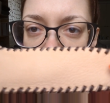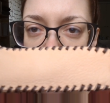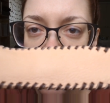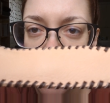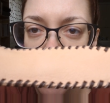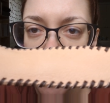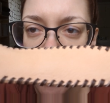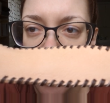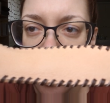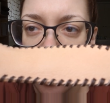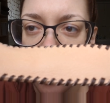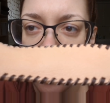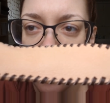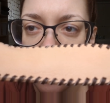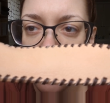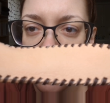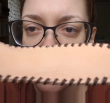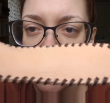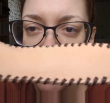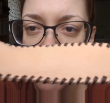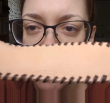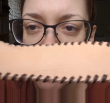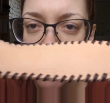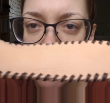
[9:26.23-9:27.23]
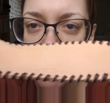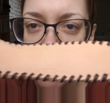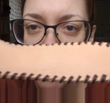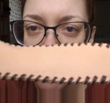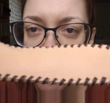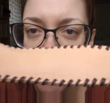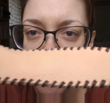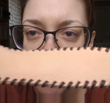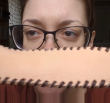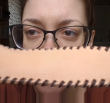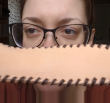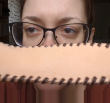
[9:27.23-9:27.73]
So after
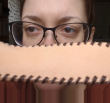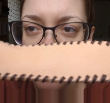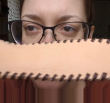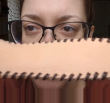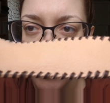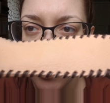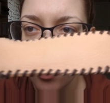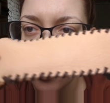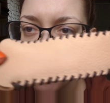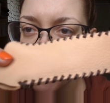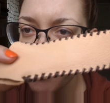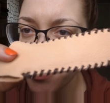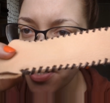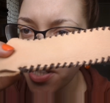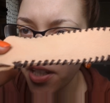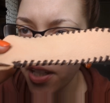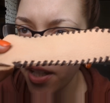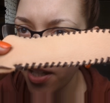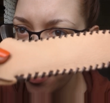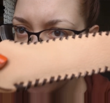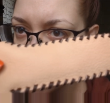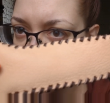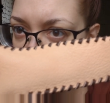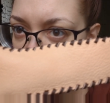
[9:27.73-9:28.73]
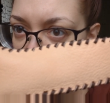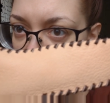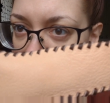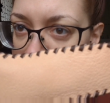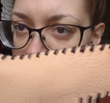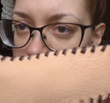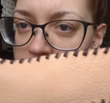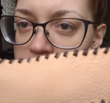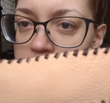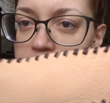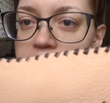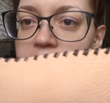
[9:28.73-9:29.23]
cutting
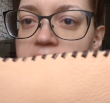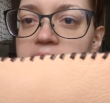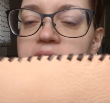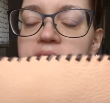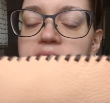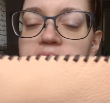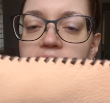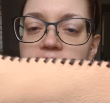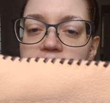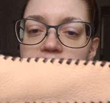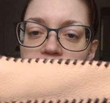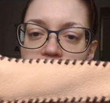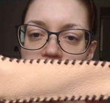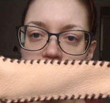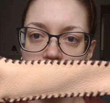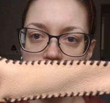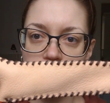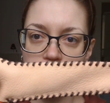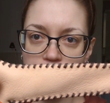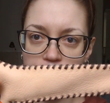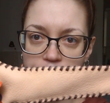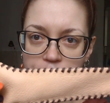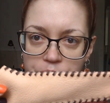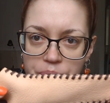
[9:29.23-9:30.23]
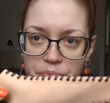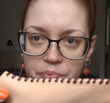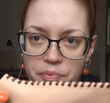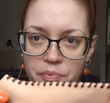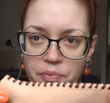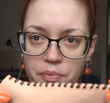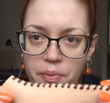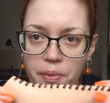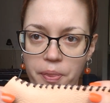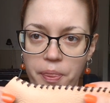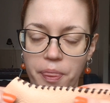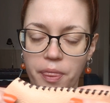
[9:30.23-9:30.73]
out the pieces,
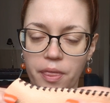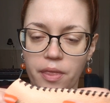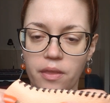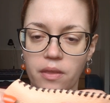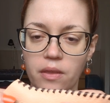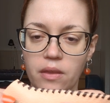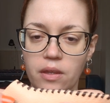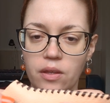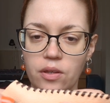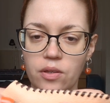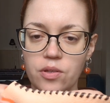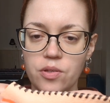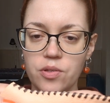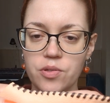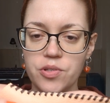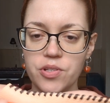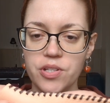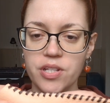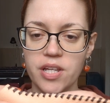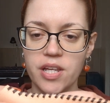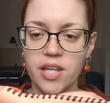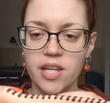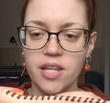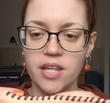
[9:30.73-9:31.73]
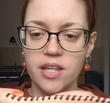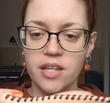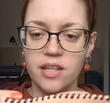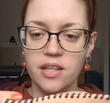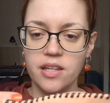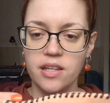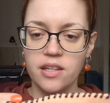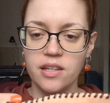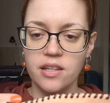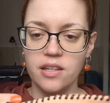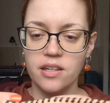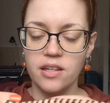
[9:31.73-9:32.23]
you
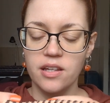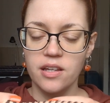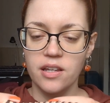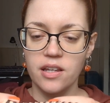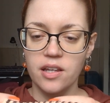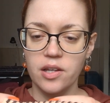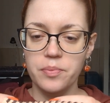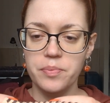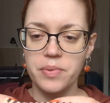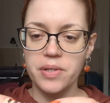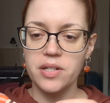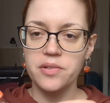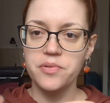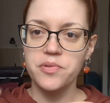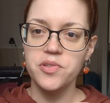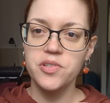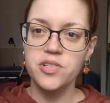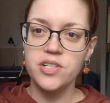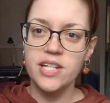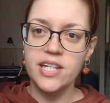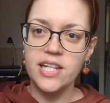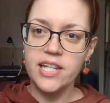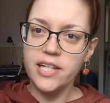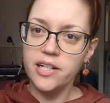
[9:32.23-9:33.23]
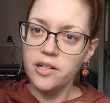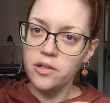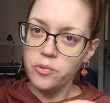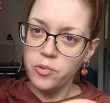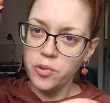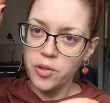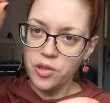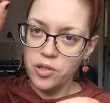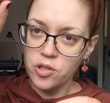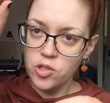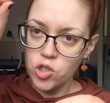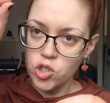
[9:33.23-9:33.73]
take a bit of steel
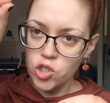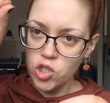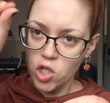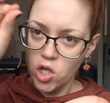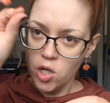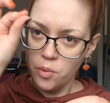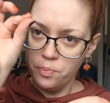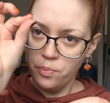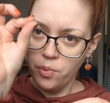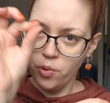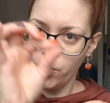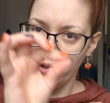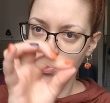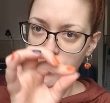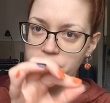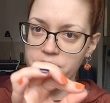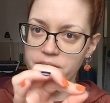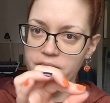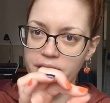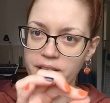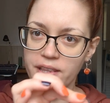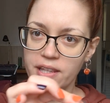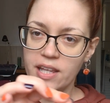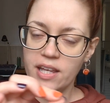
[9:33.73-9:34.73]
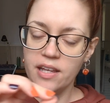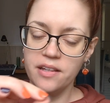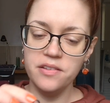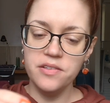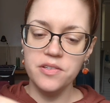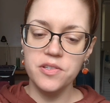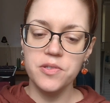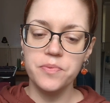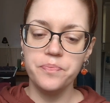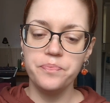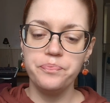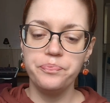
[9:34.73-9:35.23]
with sharp points at the
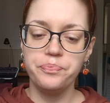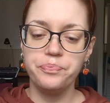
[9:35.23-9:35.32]
ends.